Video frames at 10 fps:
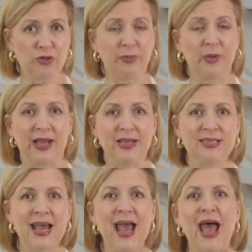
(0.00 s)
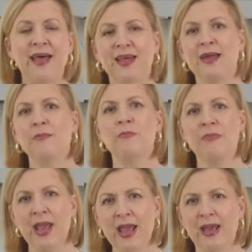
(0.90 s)
base and then
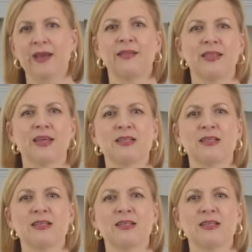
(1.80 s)
make this